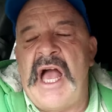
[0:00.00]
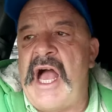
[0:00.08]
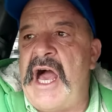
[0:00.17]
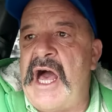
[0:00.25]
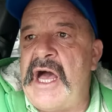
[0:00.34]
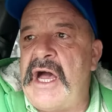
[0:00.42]

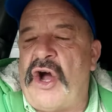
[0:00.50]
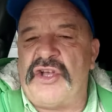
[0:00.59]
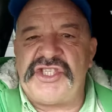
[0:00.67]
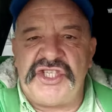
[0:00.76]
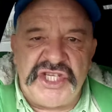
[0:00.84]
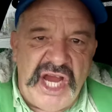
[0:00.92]
uh,
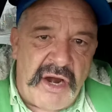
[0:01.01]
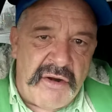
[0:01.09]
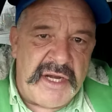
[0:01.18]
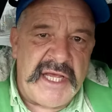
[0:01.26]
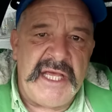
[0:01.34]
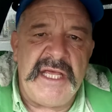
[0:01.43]

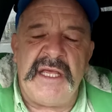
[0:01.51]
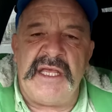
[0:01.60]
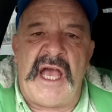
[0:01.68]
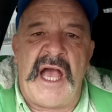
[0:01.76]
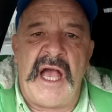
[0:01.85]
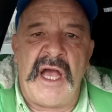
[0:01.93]
austerity,
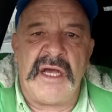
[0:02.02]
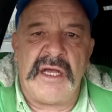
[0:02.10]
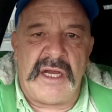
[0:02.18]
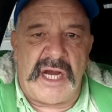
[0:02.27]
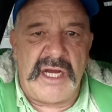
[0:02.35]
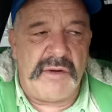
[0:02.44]
uh,
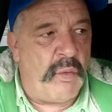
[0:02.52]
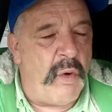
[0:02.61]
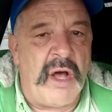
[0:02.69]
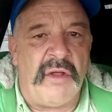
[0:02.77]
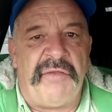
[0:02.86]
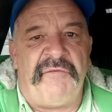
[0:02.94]

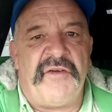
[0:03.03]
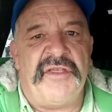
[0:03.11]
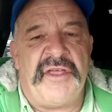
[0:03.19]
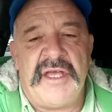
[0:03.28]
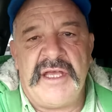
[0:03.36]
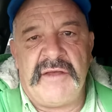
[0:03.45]
wealth for
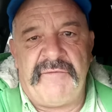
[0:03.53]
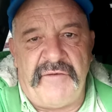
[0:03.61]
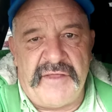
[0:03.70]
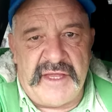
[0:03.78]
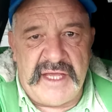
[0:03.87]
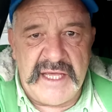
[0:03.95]
the
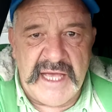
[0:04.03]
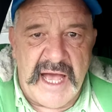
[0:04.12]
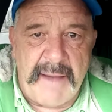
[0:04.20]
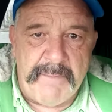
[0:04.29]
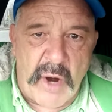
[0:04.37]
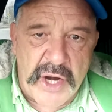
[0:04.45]
for the
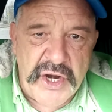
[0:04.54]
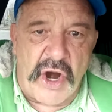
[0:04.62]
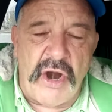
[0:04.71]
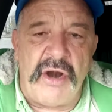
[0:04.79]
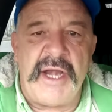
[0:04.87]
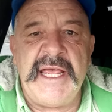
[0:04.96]
uh,
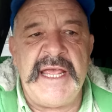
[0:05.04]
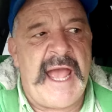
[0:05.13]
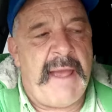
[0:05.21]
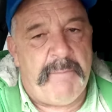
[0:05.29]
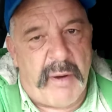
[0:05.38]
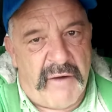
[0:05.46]
minority
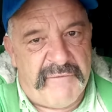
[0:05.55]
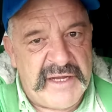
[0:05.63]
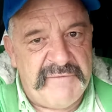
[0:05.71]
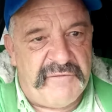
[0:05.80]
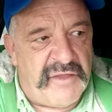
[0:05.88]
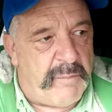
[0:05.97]
and
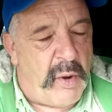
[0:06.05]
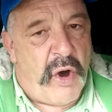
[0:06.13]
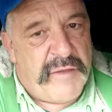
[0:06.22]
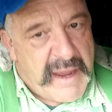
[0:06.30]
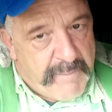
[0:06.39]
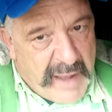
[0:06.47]
poverty for the
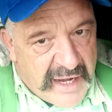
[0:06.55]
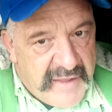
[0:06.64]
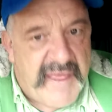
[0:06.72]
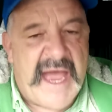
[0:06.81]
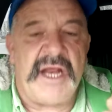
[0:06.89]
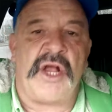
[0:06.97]
poor. They're part of
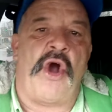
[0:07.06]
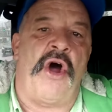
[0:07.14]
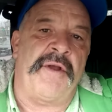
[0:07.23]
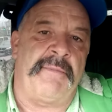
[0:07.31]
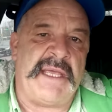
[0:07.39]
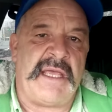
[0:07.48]
that
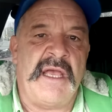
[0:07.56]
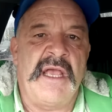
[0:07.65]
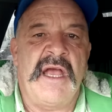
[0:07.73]
economy.